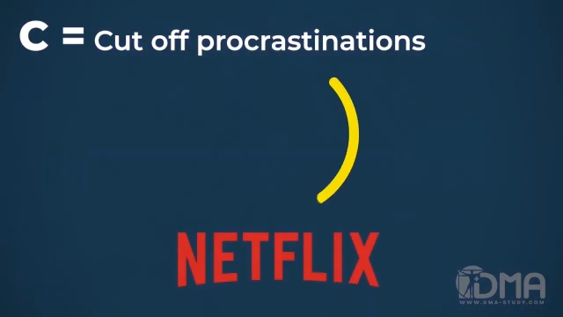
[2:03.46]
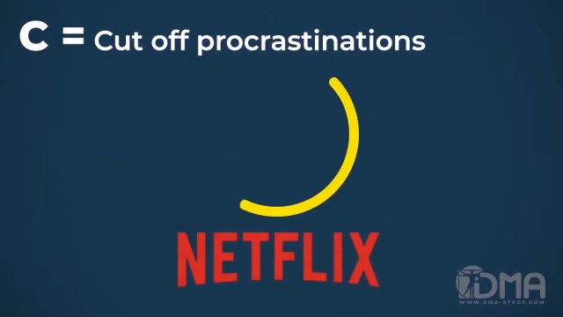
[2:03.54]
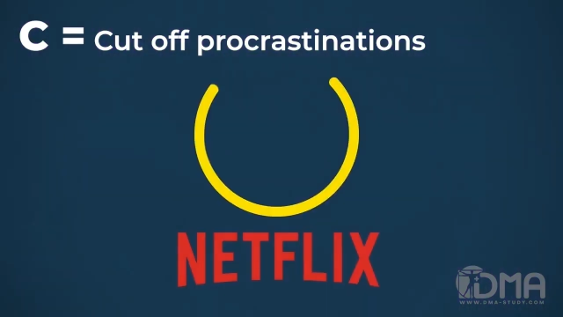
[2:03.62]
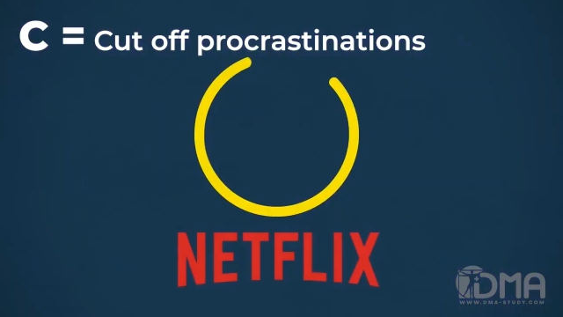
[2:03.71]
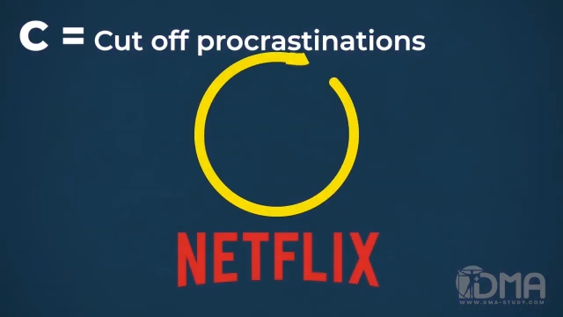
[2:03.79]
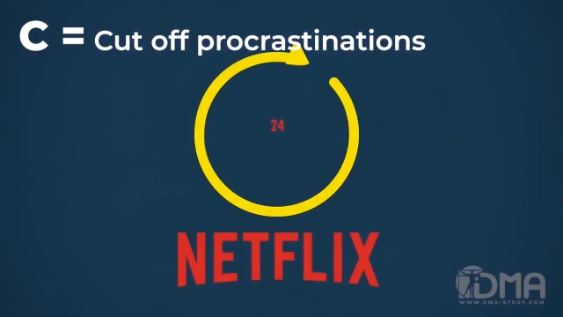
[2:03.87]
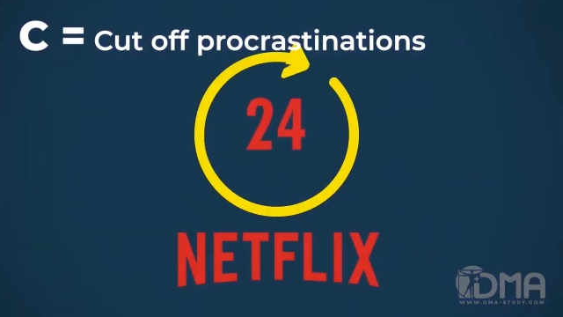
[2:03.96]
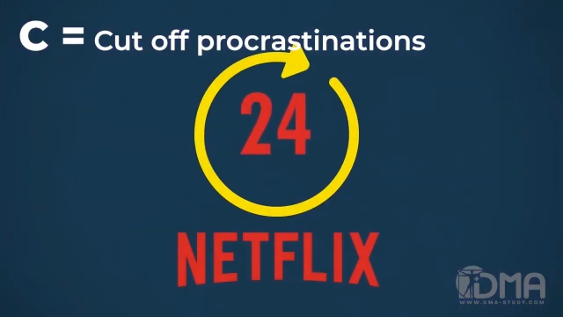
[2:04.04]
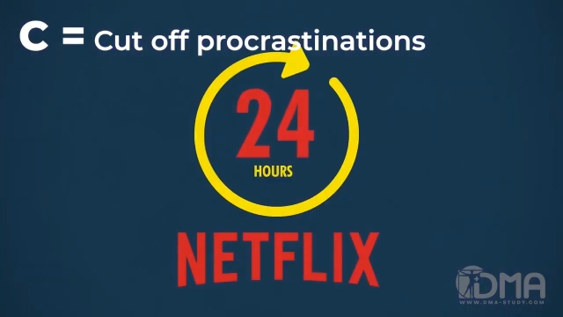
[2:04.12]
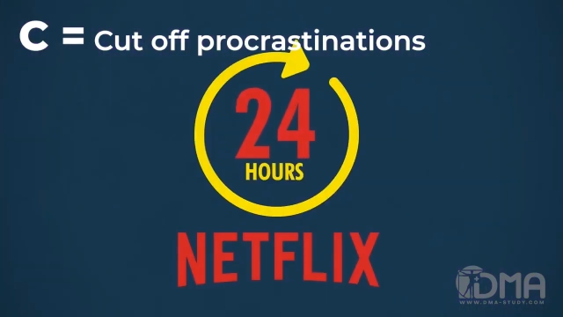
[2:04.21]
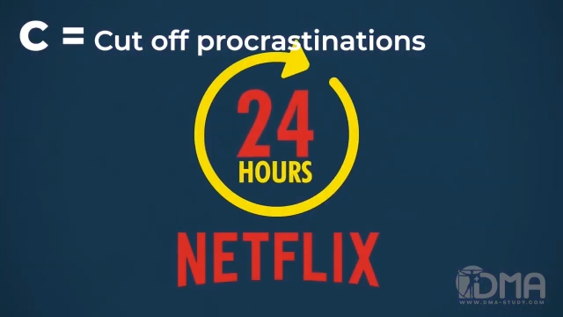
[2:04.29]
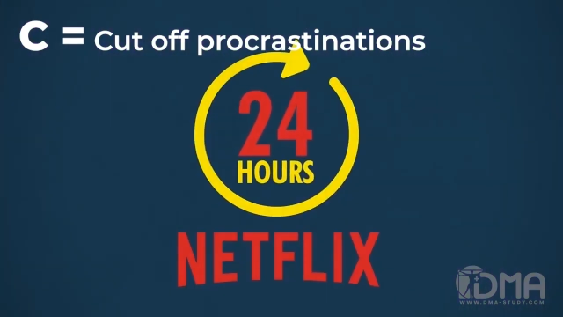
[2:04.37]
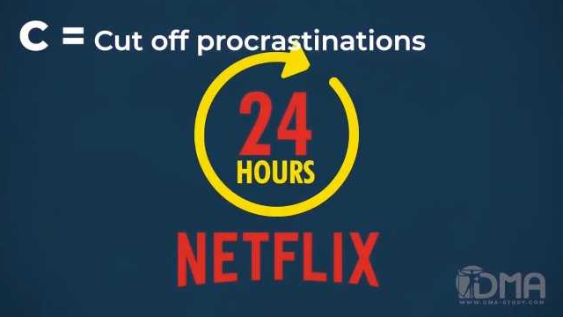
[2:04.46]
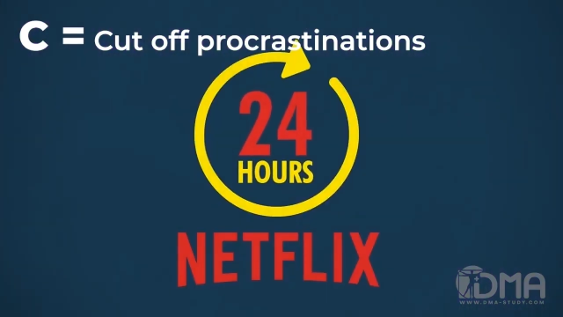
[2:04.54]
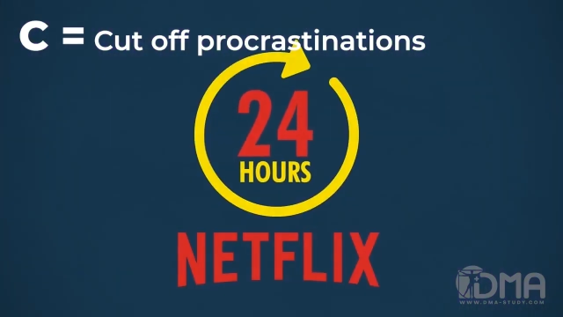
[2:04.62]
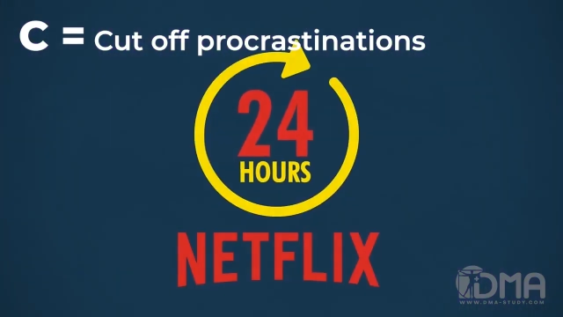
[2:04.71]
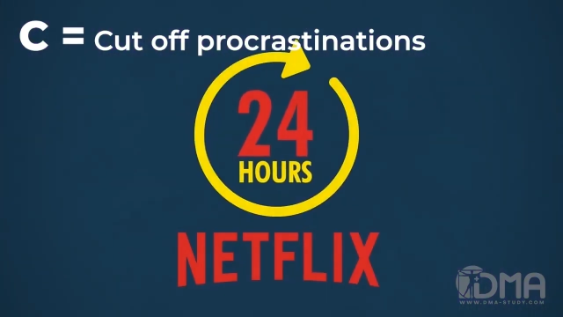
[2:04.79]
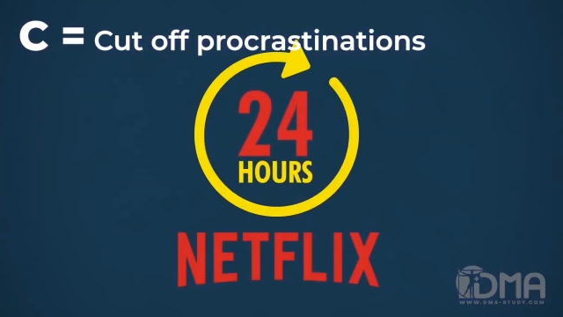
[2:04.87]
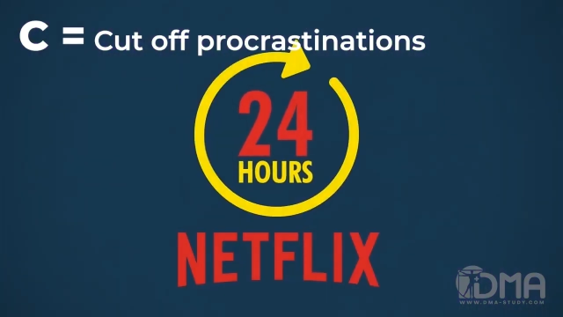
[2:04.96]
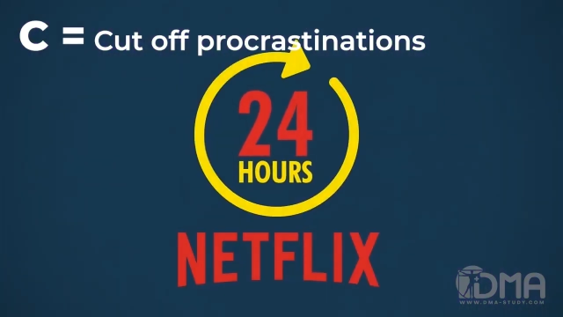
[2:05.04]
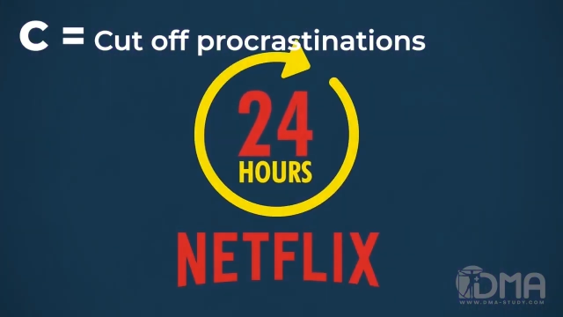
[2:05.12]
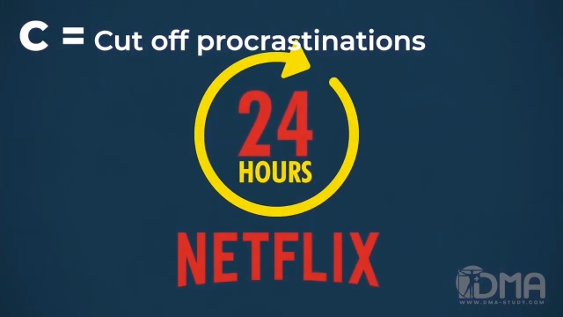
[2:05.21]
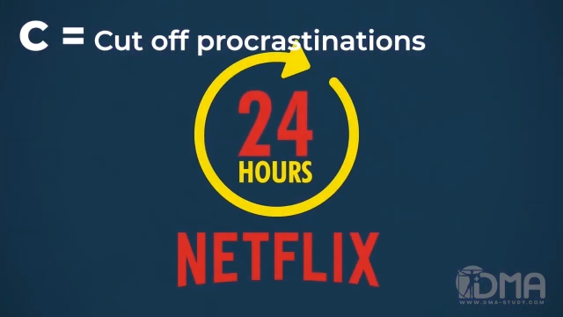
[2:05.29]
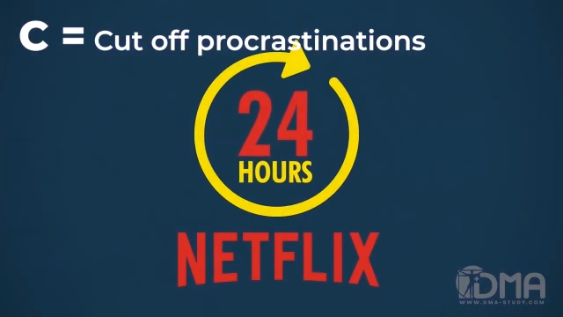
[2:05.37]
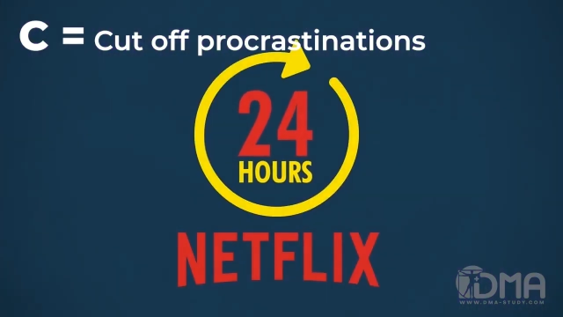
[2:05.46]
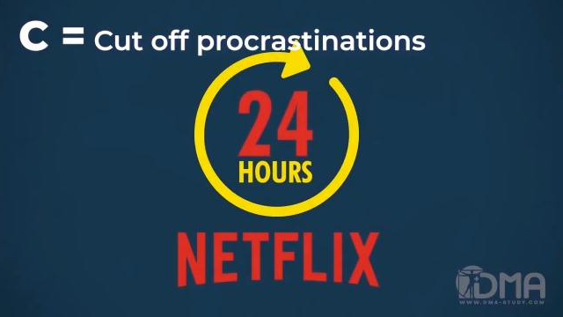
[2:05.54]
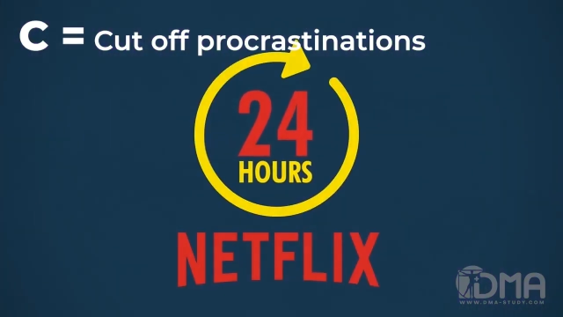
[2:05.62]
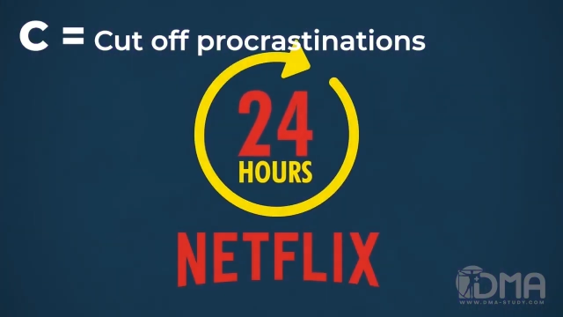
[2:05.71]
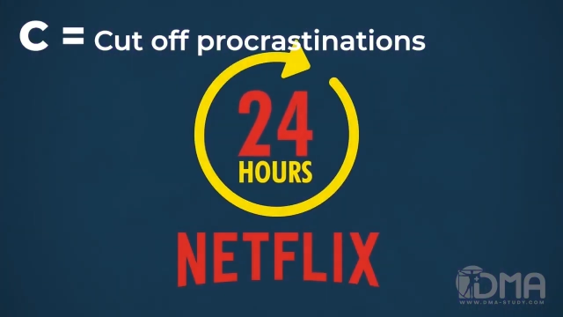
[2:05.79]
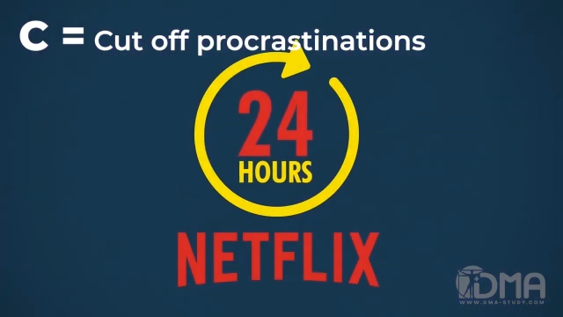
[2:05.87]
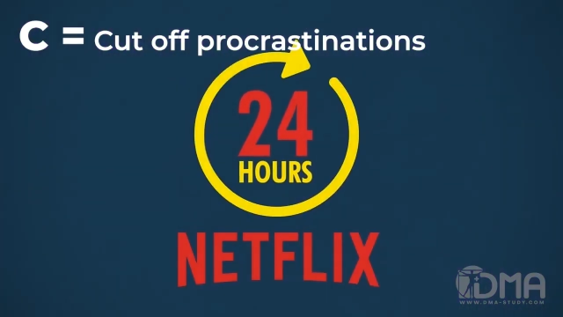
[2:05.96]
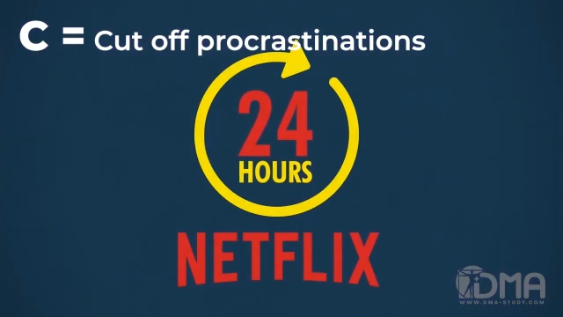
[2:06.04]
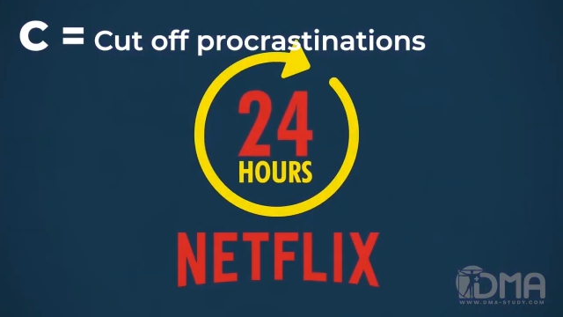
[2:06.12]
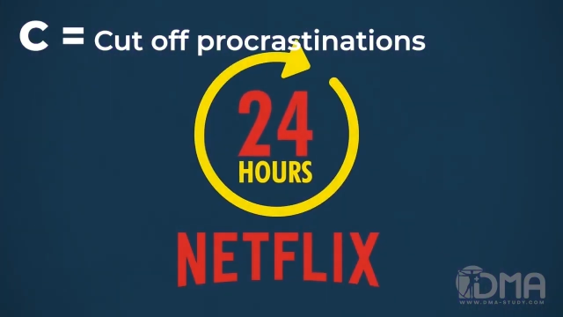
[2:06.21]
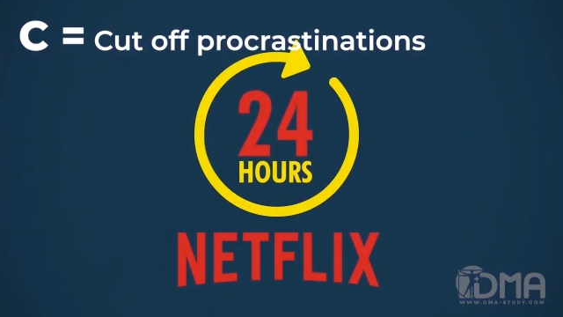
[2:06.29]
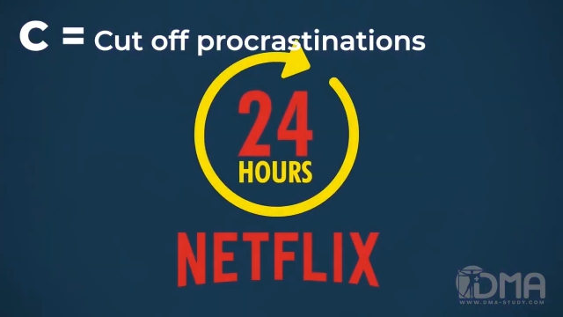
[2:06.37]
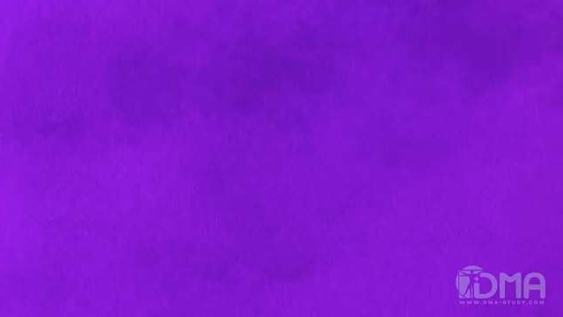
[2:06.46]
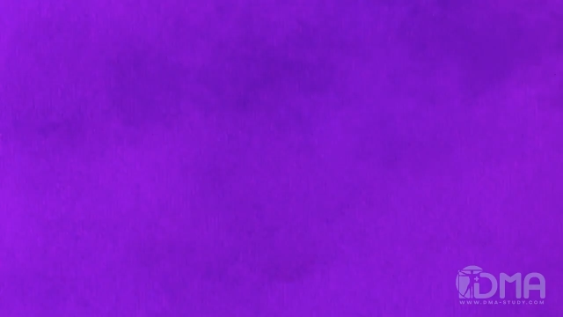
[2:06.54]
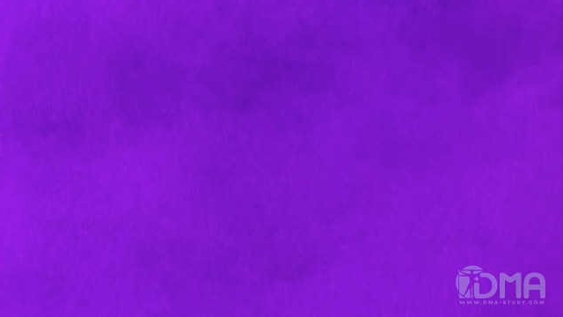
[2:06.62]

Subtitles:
[unreadable: no face in view]